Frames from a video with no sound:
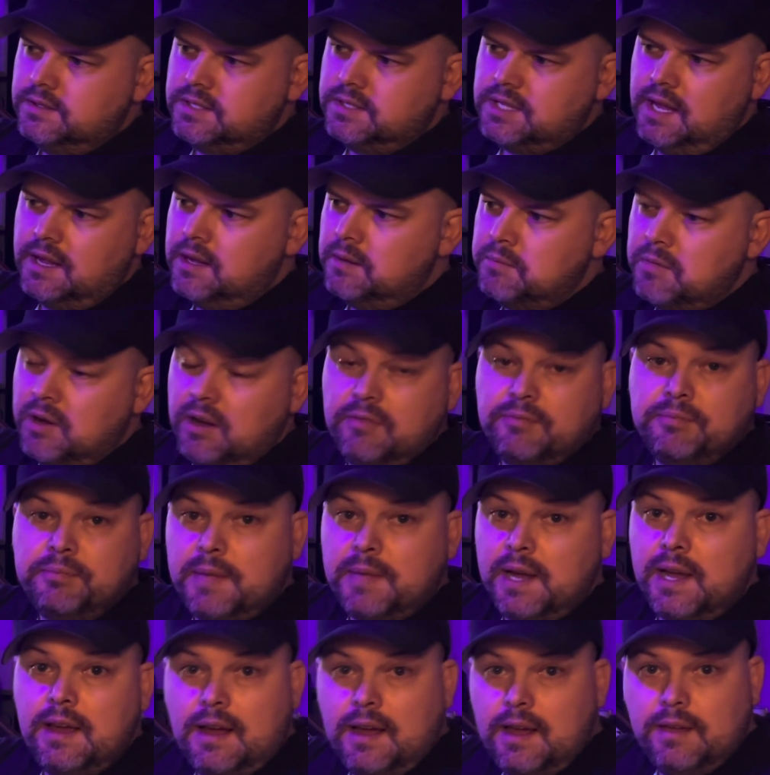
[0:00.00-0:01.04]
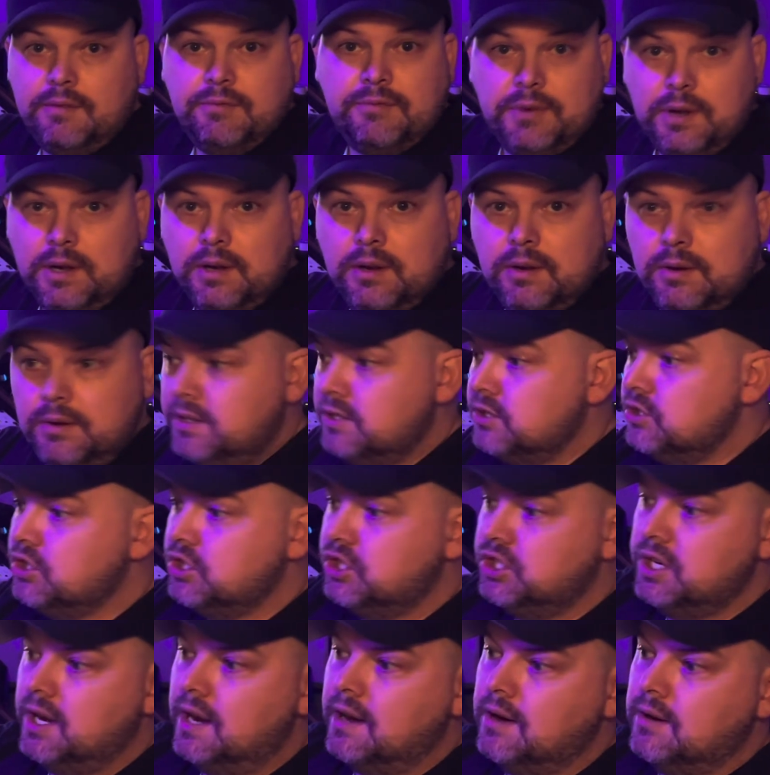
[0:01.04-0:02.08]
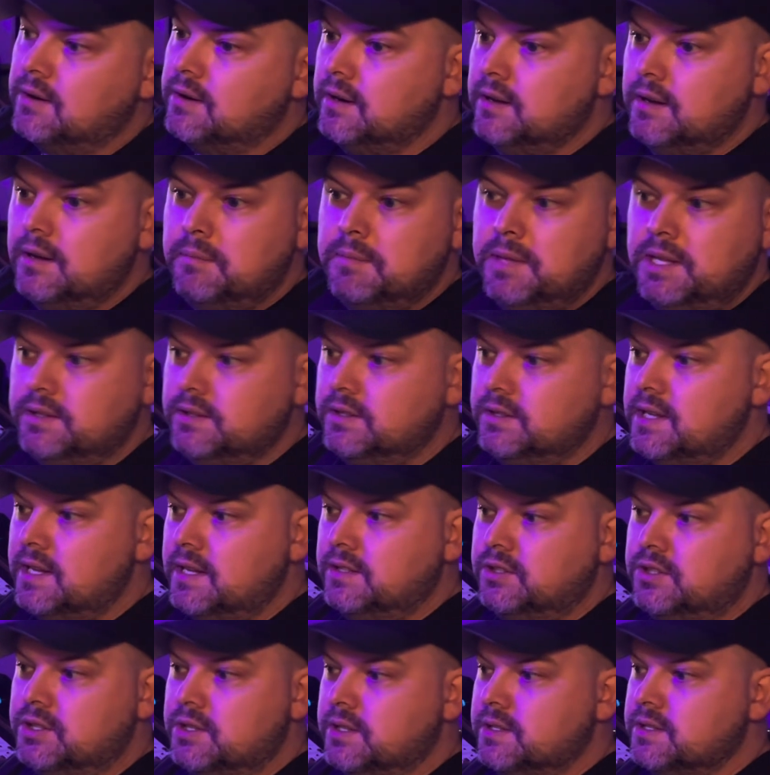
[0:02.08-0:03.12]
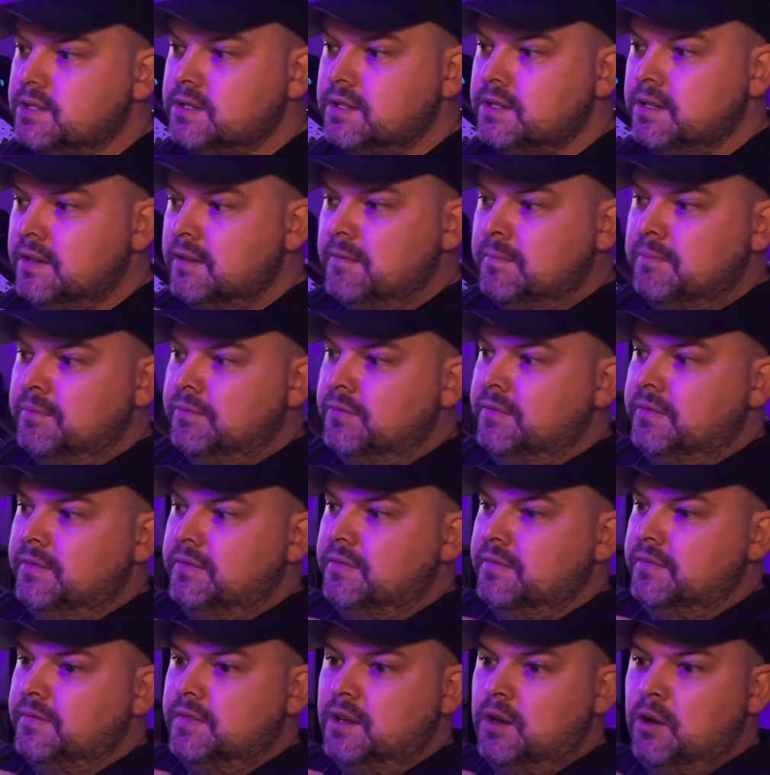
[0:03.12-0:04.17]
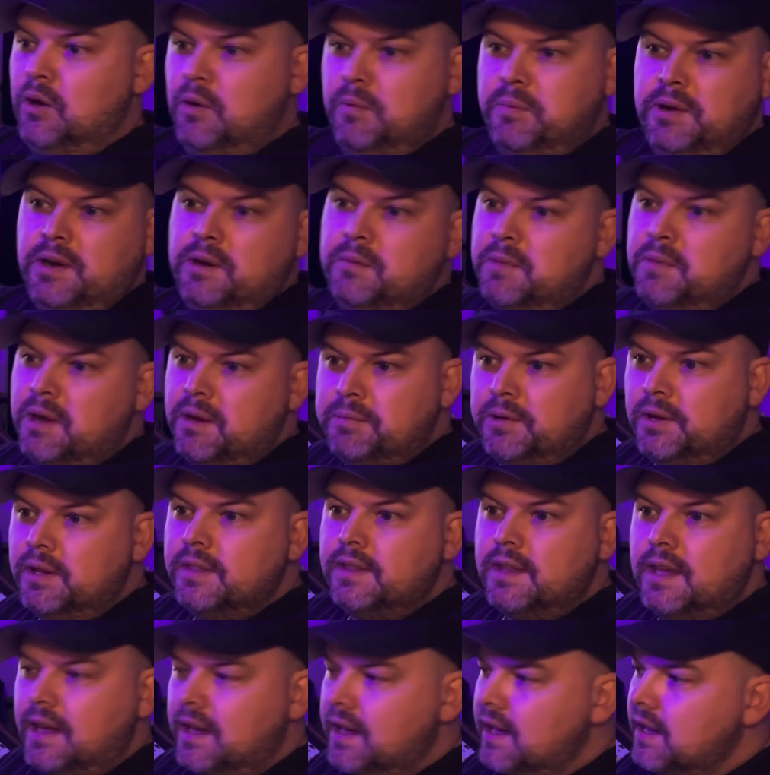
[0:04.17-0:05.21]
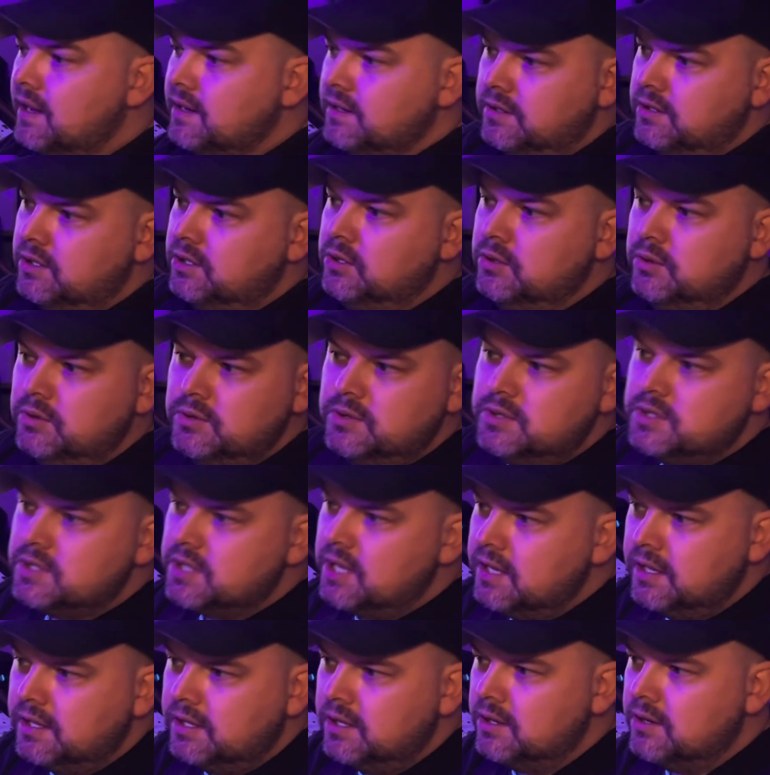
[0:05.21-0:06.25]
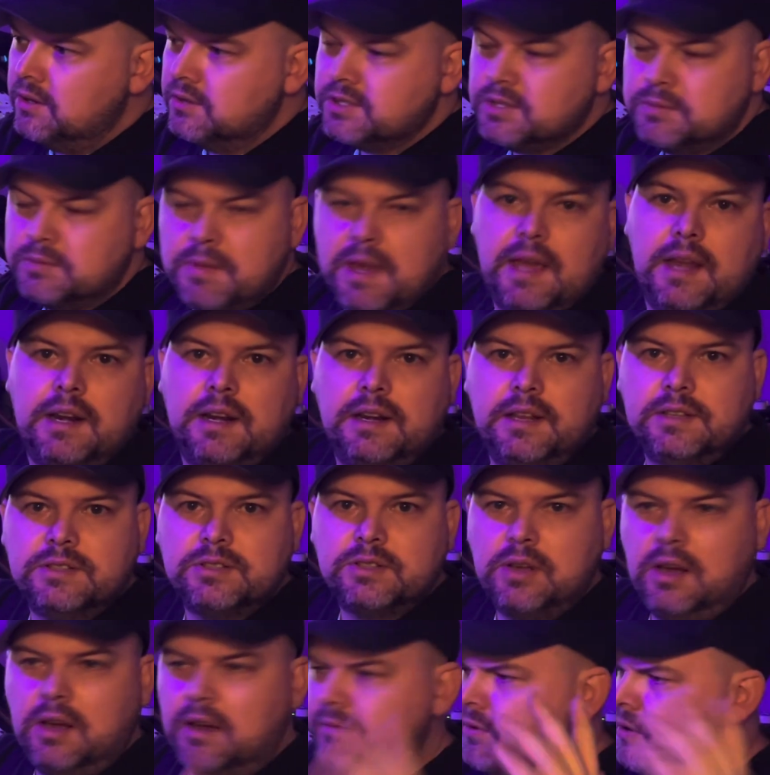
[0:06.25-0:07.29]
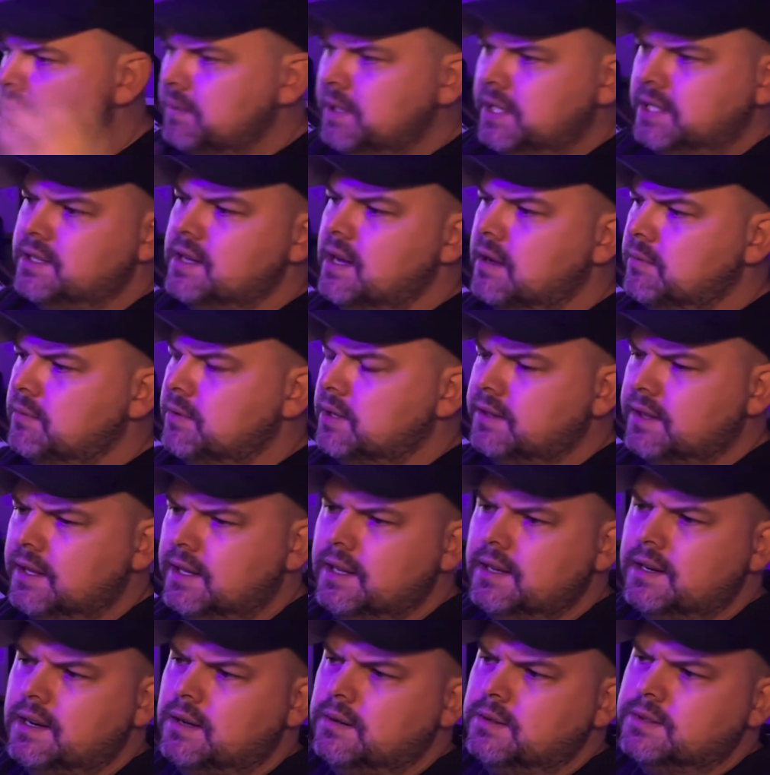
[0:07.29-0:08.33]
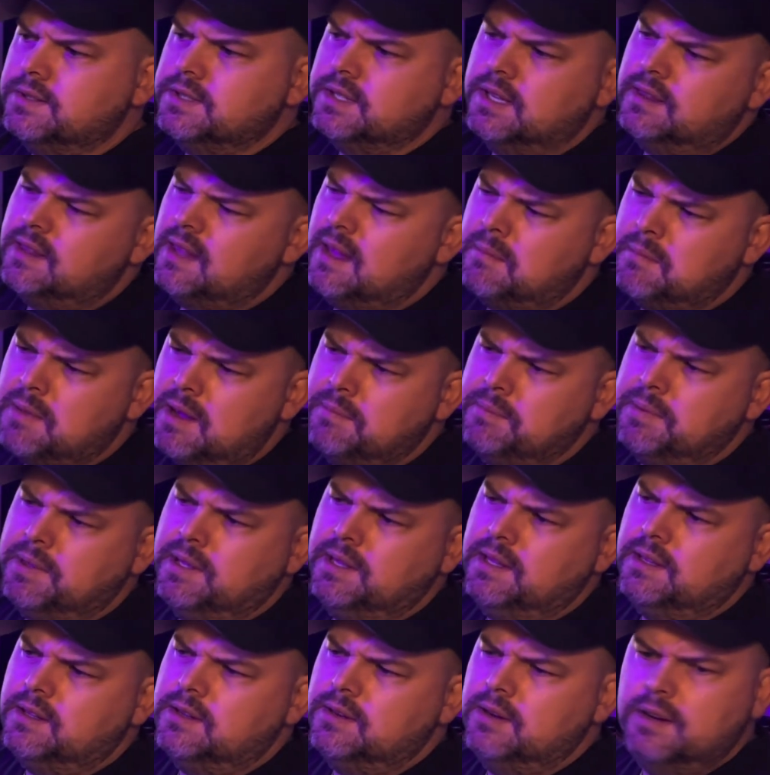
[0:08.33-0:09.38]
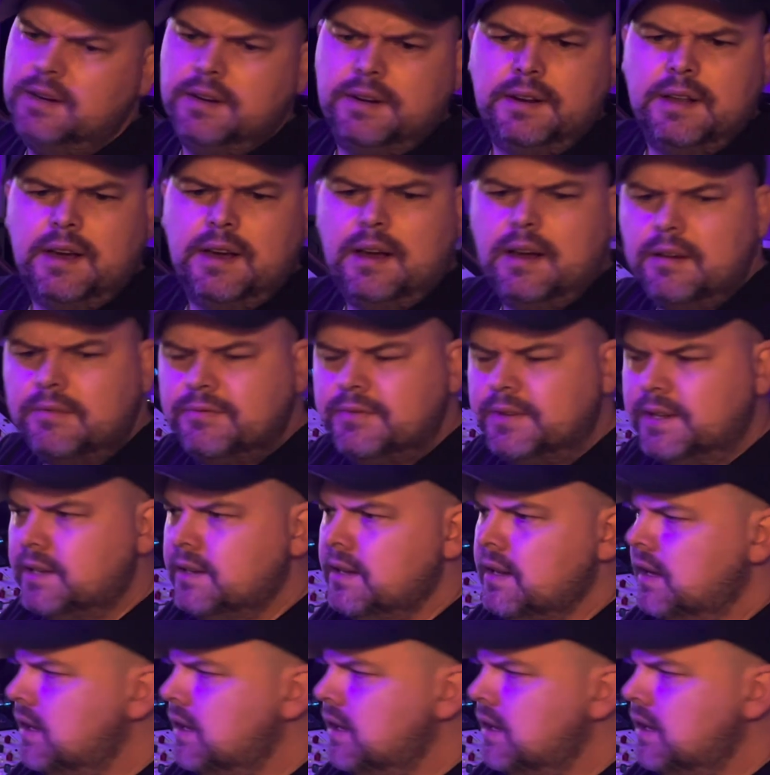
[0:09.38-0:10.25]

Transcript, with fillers: take them off my iPhone and share them and then just open them up on that and use, you know, some editing software and be done with it. And I was like, that might be good enough. And